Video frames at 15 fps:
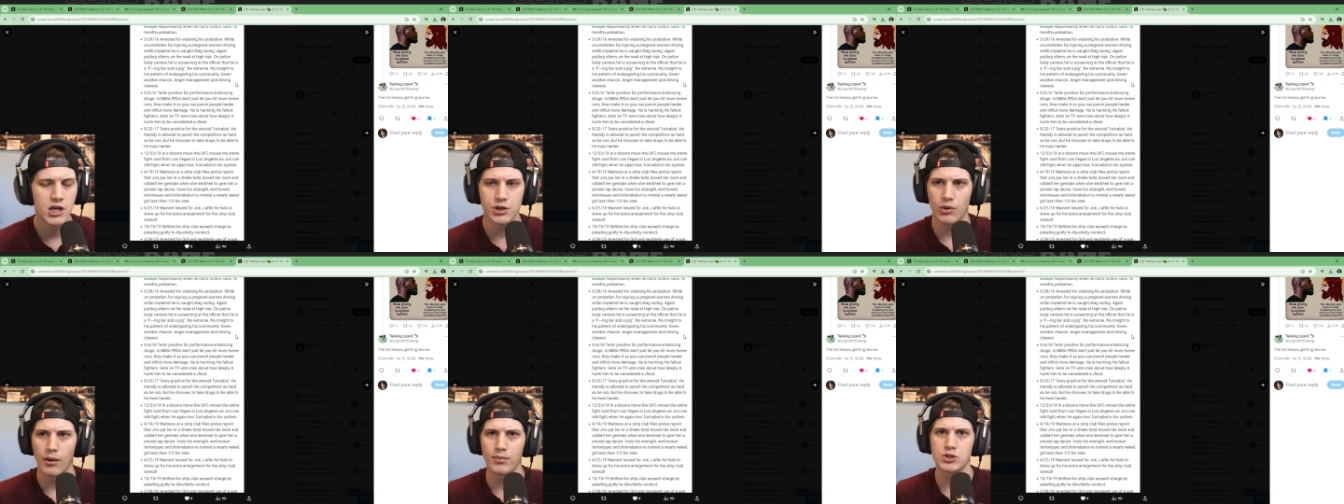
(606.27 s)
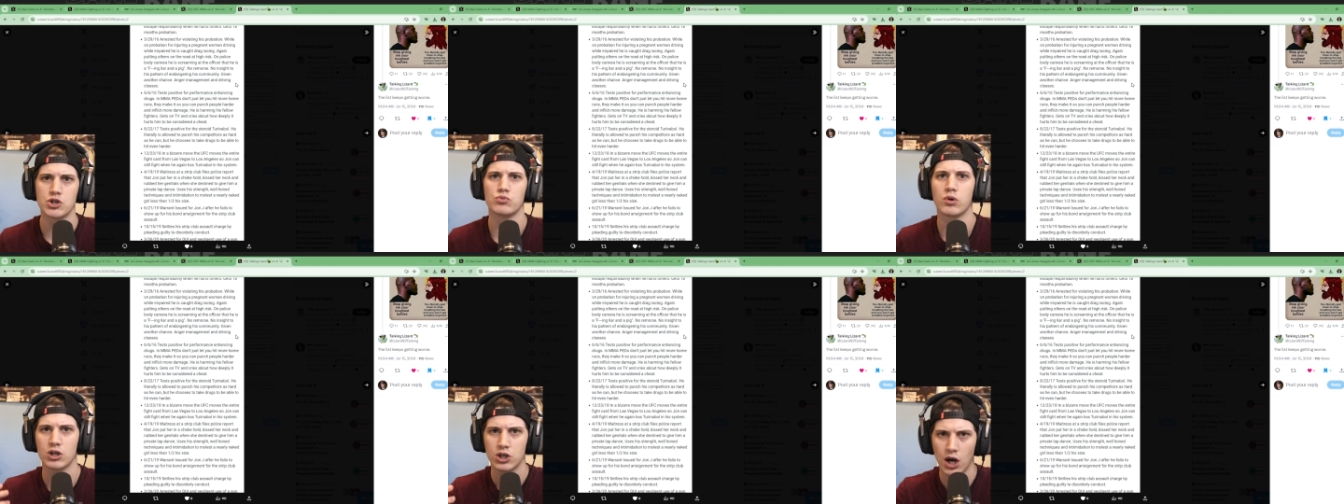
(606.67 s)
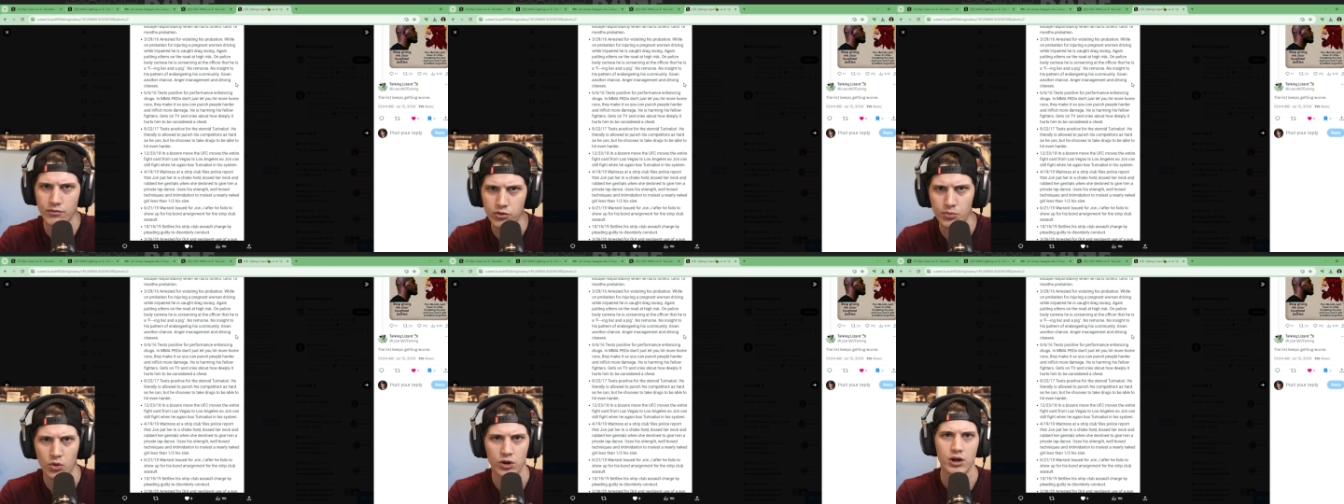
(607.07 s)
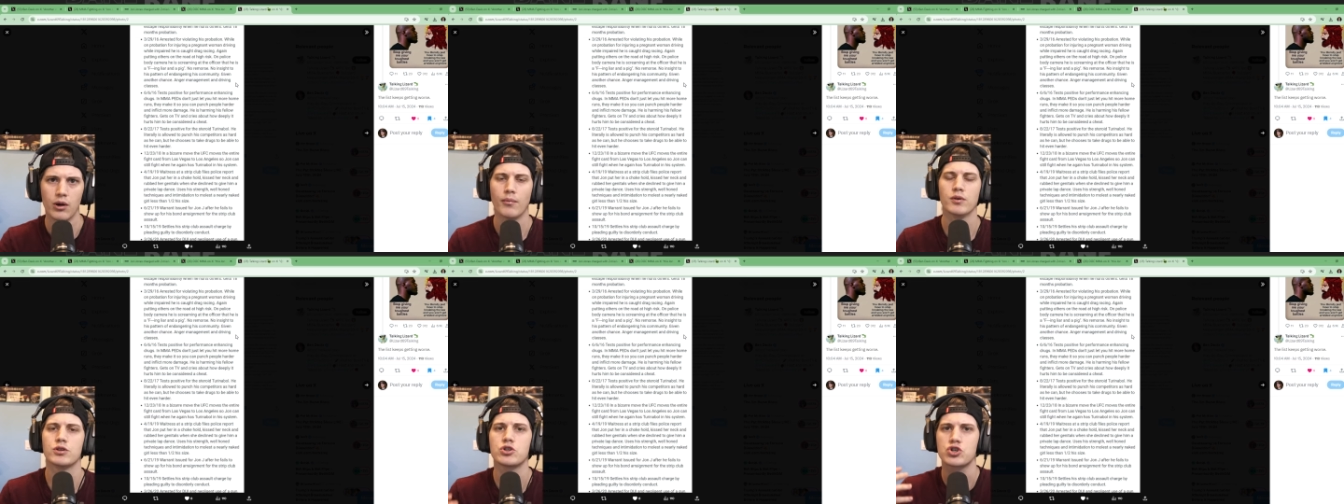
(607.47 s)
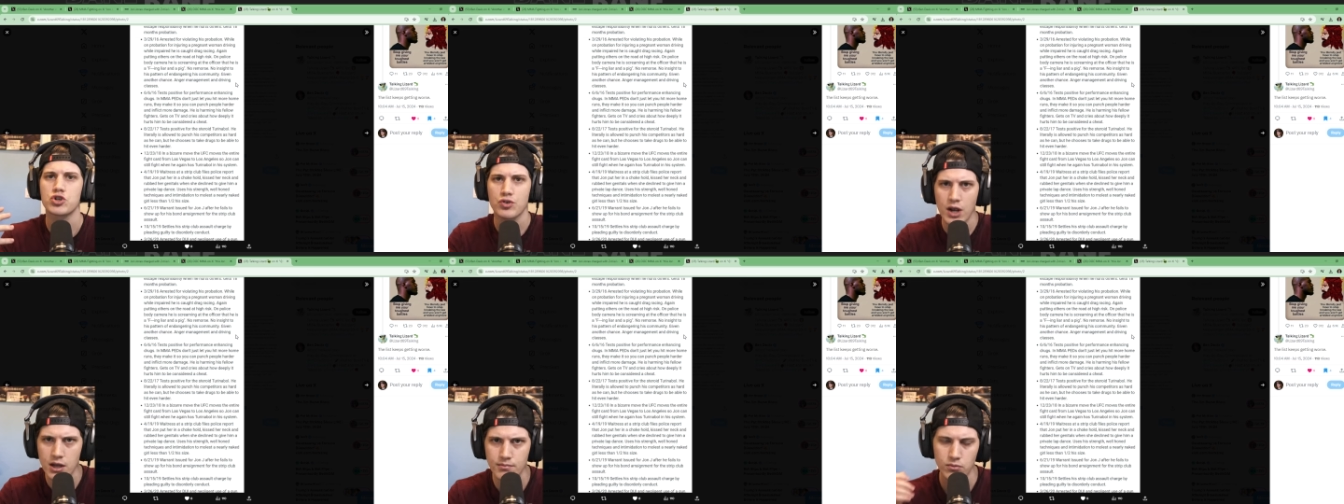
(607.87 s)
You're able to recover more. You're able to
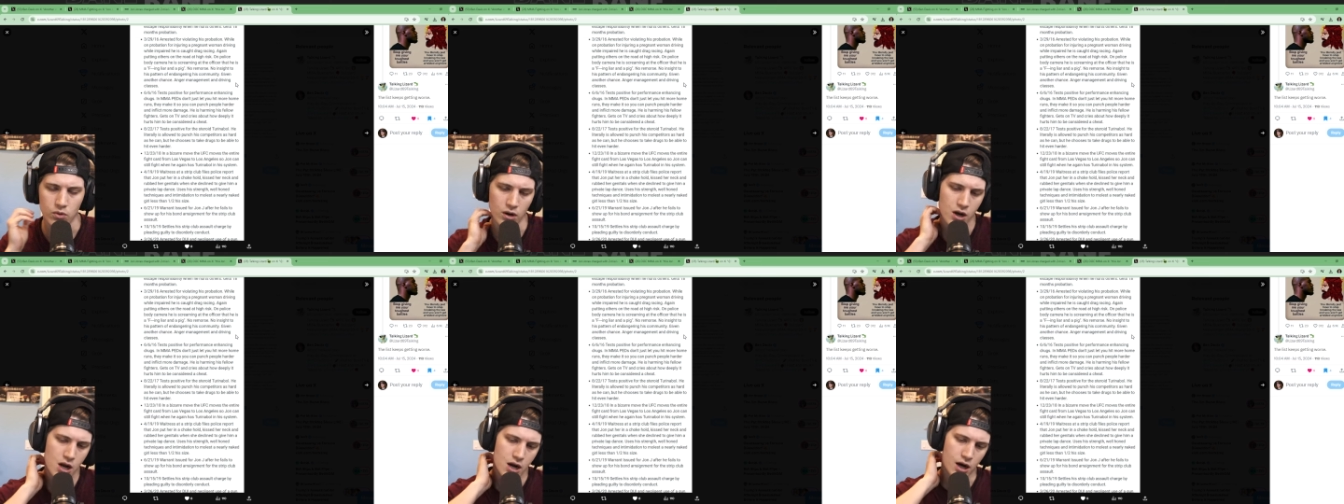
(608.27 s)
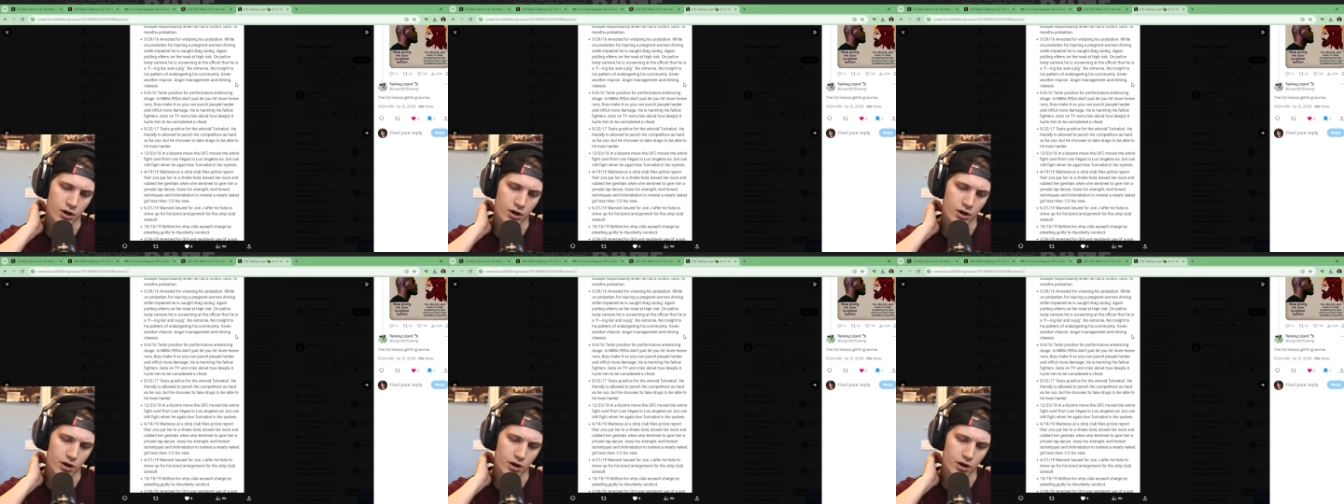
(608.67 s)
train more.